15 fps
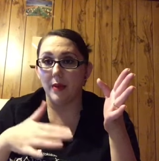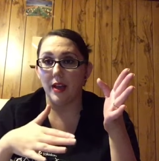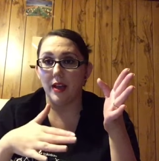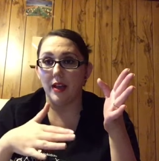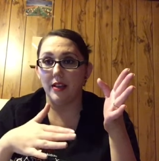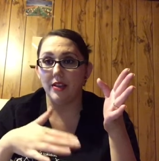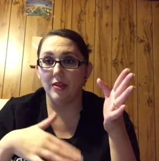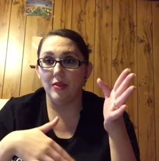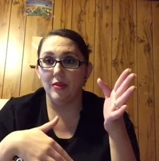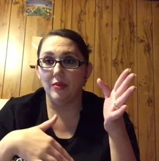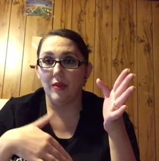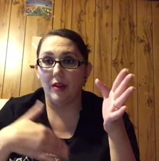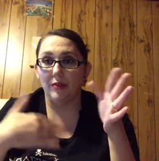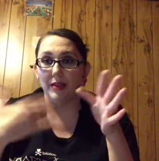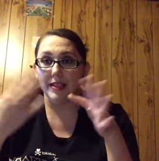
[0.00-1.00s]
but
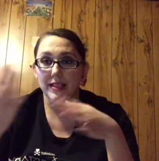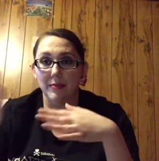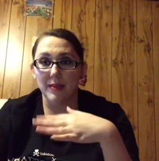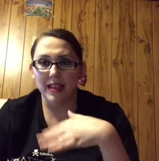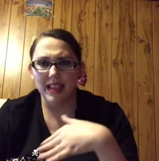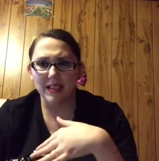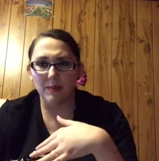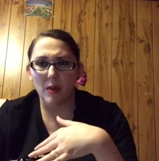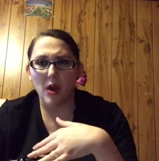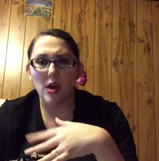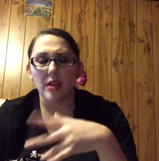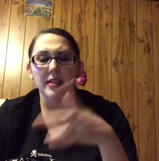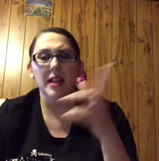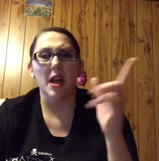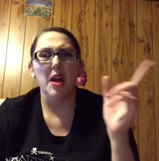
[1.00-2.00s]
you only sent me this
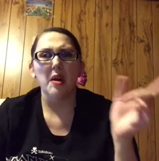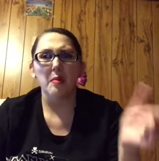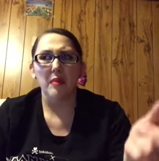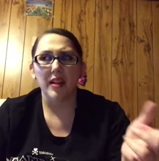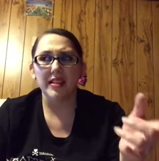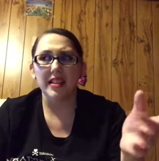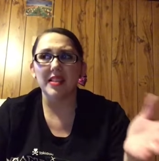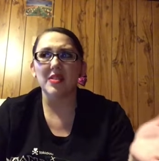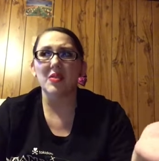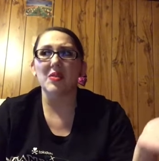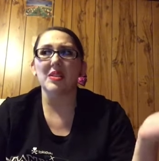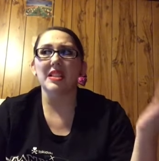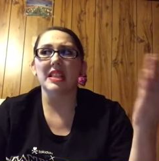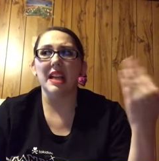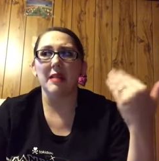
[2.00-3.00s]
box. Plus, it's
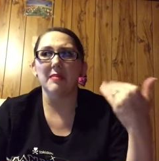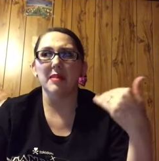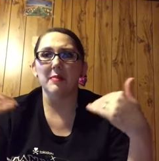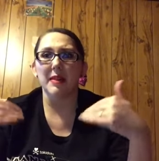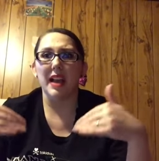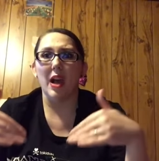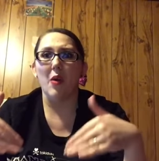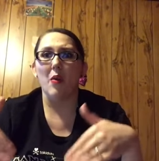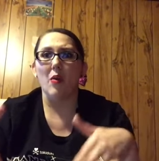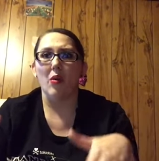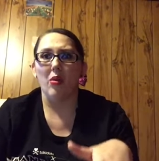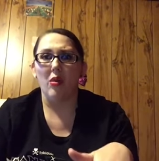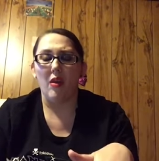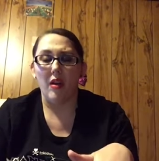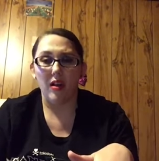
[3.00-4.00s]
starting to come to me a
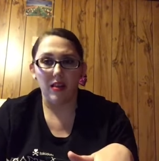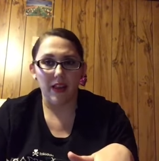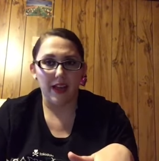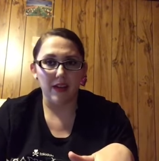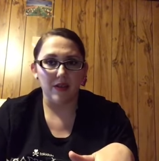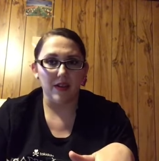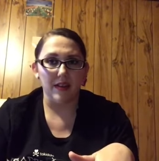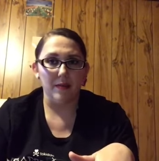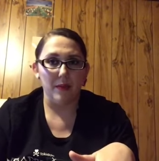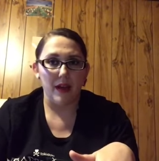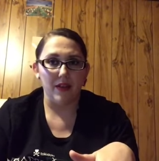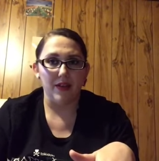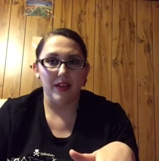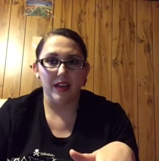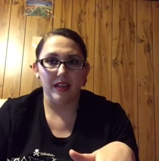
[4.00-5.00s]
lot later in the
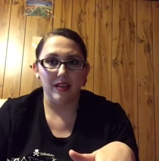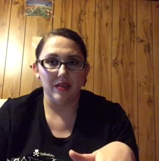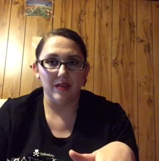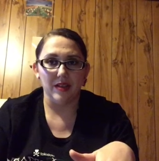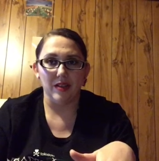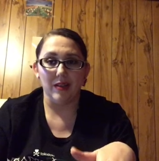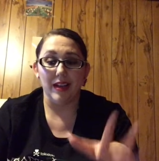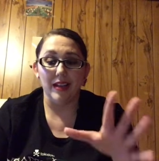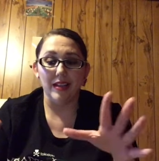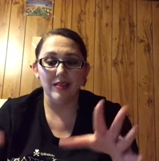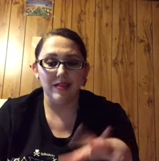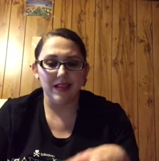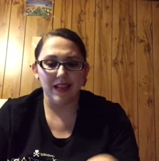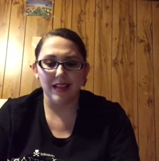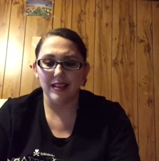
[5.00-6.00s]
month than it used to. I
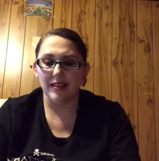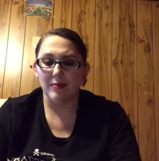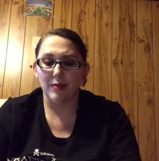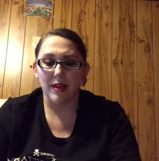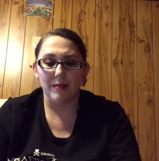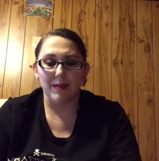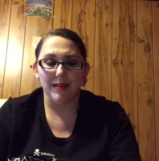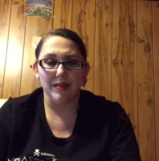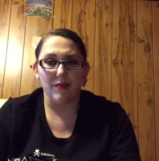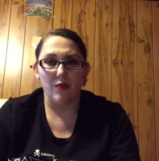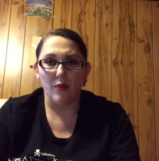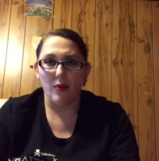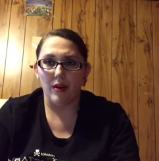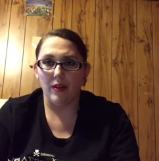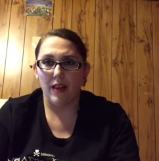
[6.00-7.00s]
used to get Play by
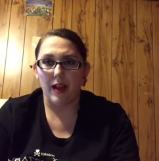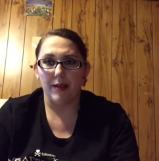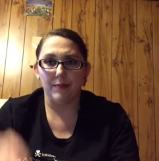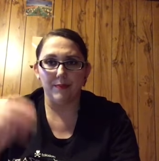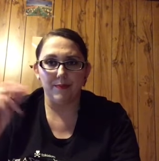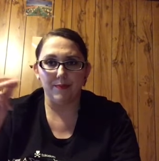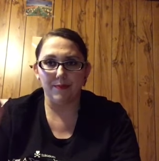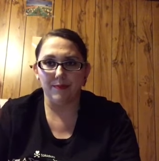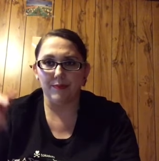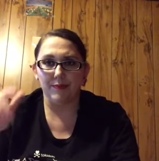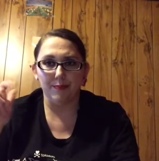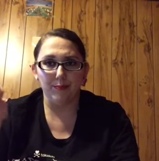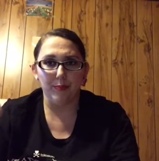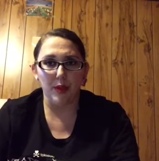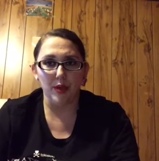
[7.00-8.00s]
Sephora like
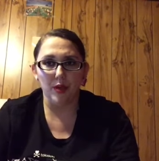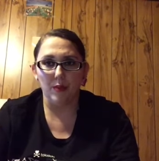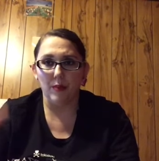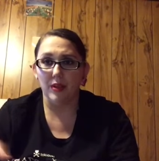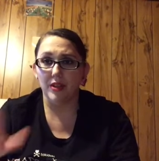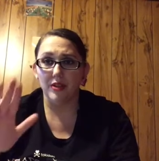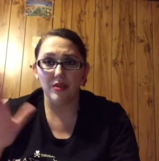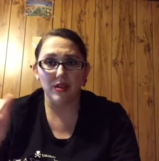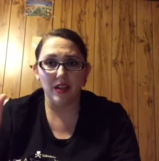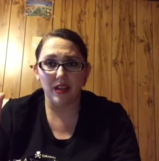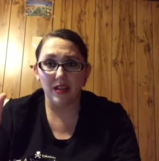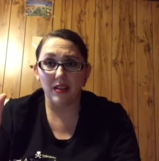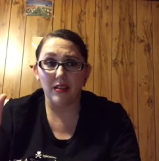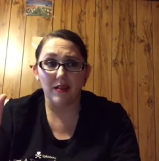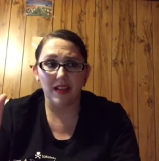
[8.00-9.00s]
boom. It usually
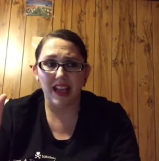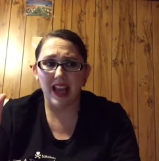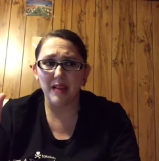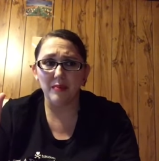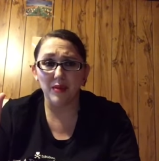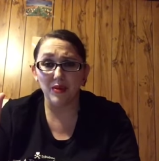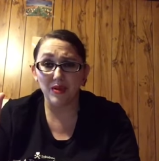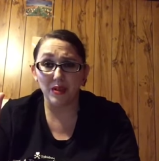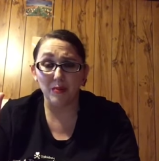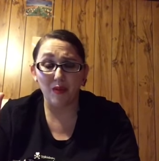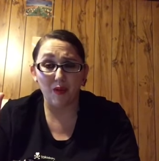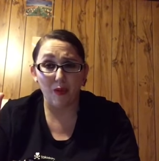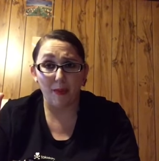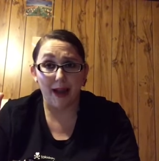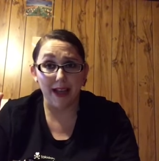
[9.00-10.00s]
it came usually
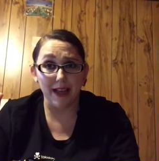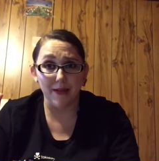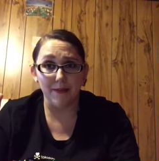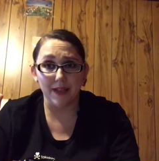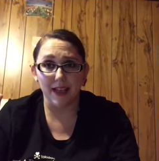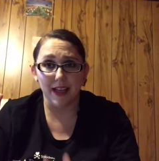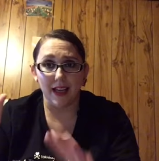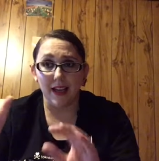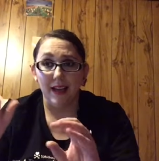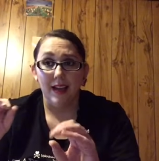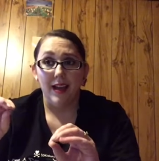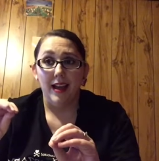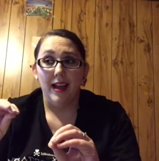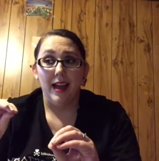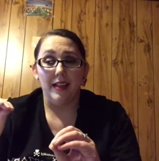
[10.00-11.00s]
before my Ipsy,
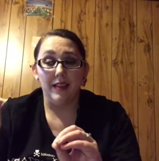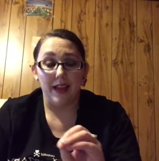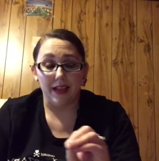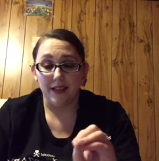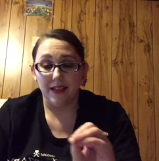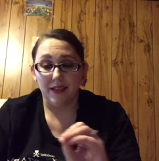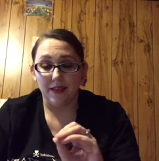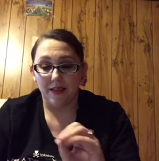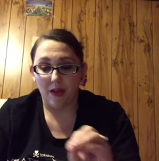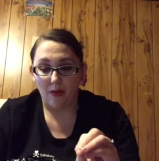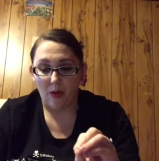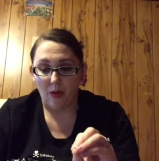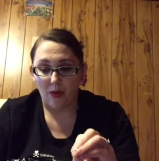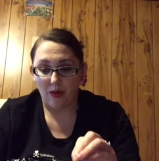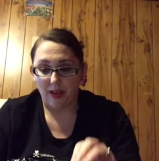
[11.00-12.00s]
and that is no
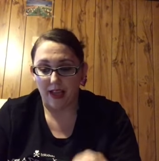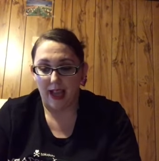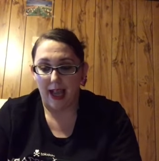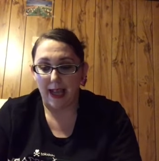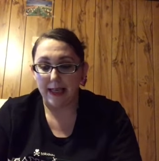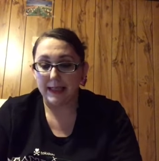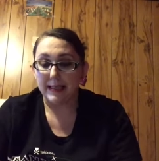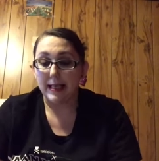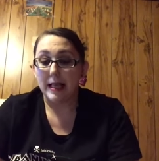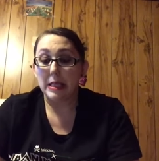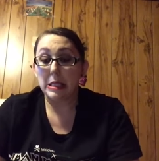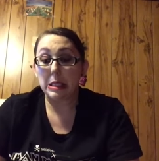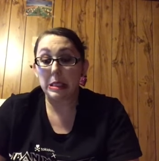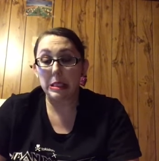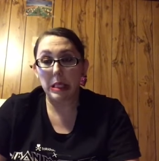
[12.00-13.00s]
longer the case.
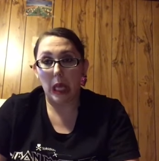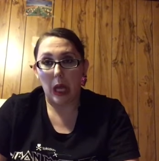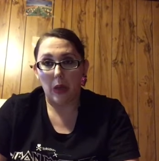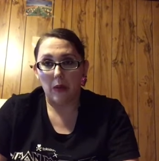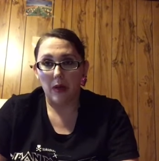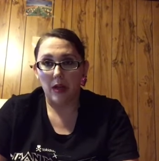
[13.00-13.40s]
So,